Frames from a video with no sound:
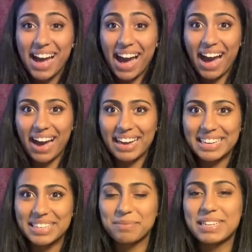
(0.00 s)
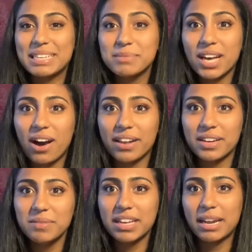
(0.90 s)
Hi, my name's
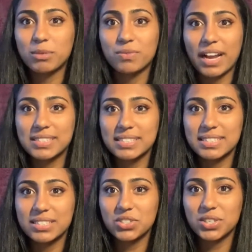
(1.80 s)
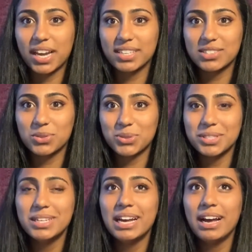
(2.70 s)
Ahana, and I'm a rising senior in high
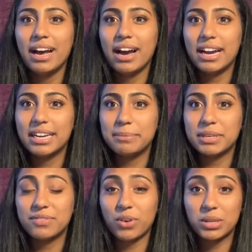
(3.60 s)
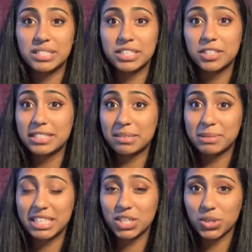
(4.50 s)
school. I'm a volunteer
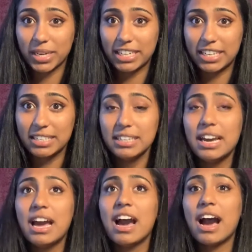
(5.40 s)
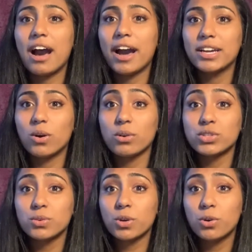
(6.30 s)
EMT in training. I
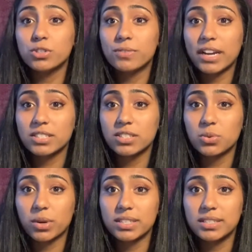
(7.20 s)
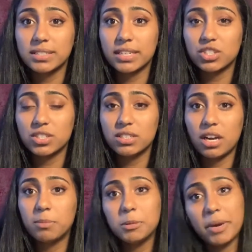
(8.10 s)
also co-direct an organization
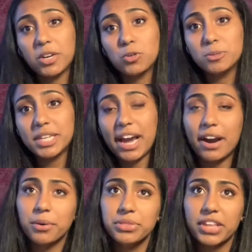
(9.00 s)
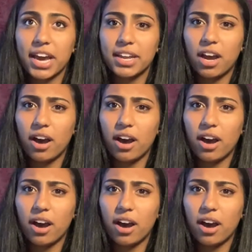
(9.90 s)
up in my hometown that